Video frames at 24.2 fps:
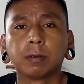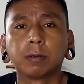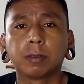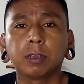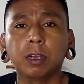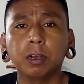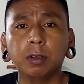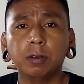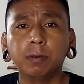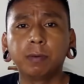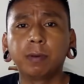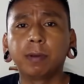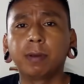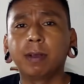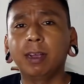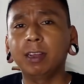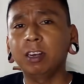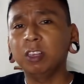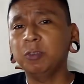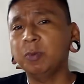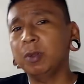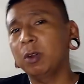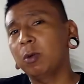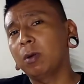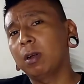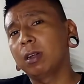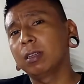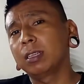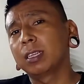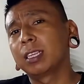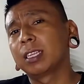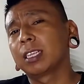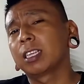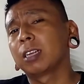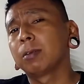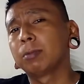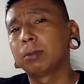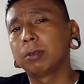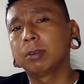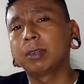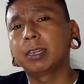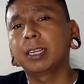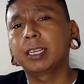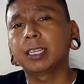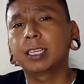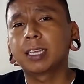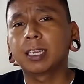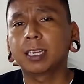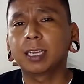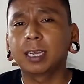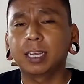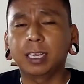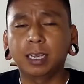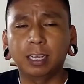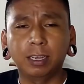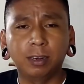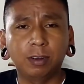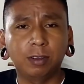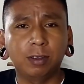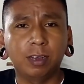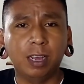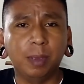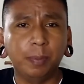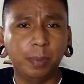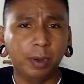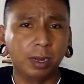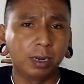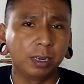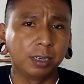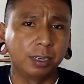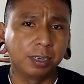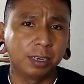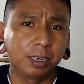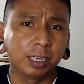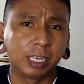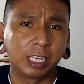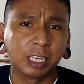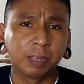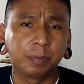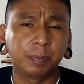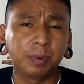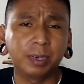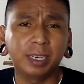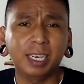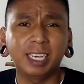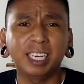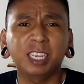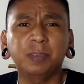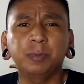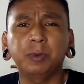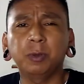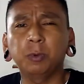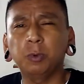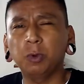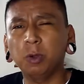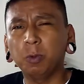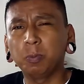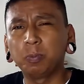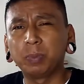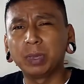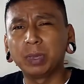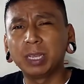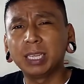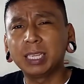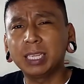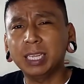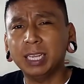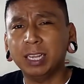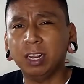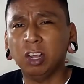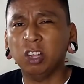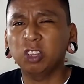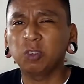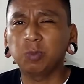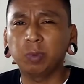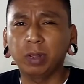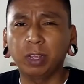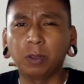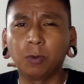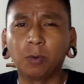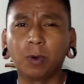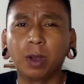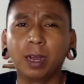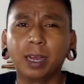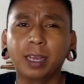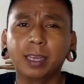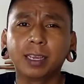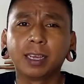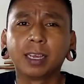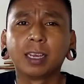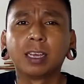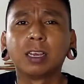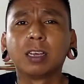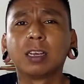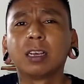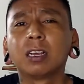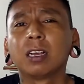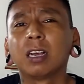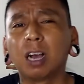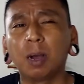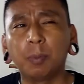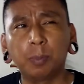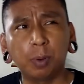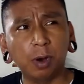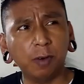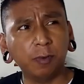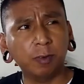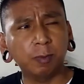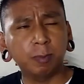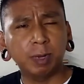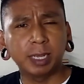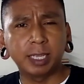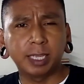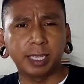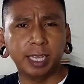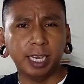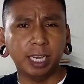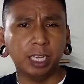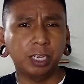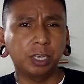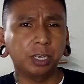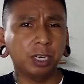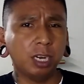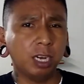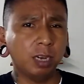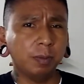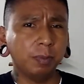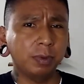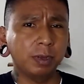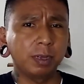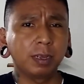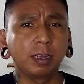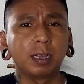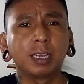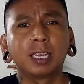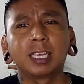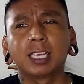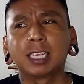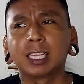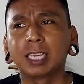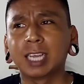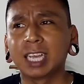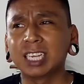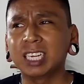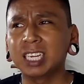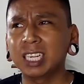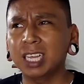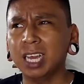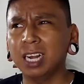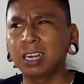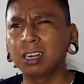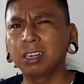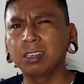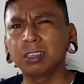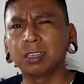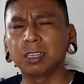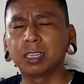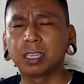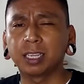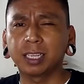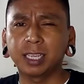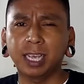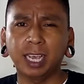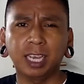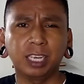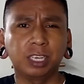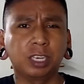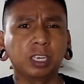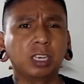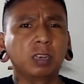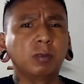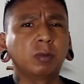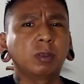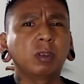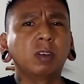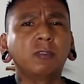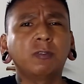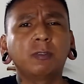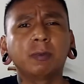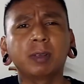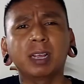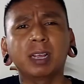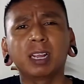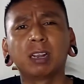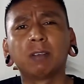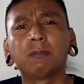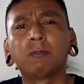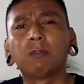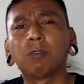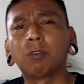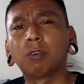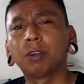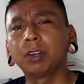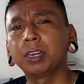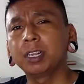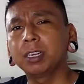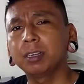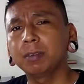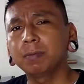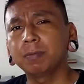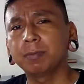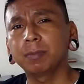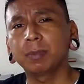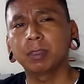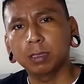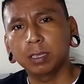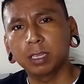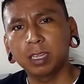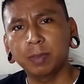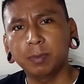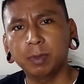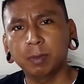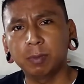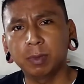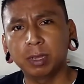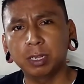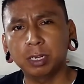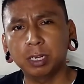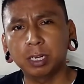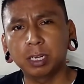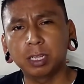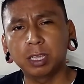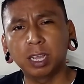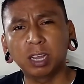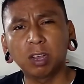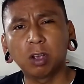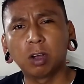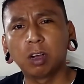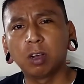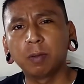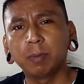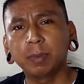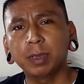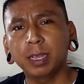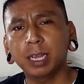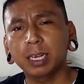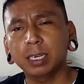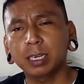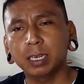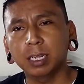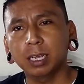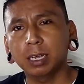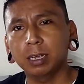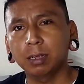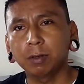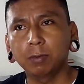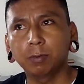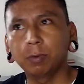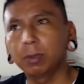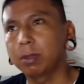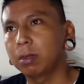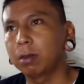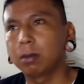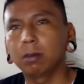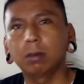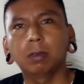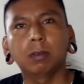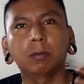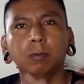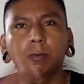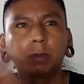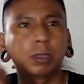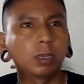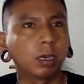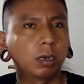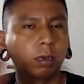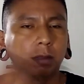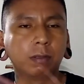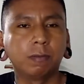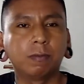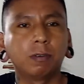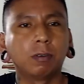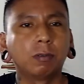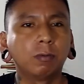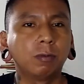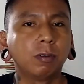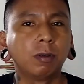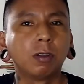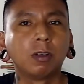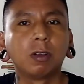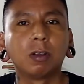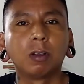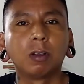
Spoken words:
So, I know it's been a while since I uploaded. I know, I apologize, but I just been real busy, and I'll explain why. Apart from my day job, I actually got another side job. Someone from California sent me a message. They called me. Actually, we talk on the phone,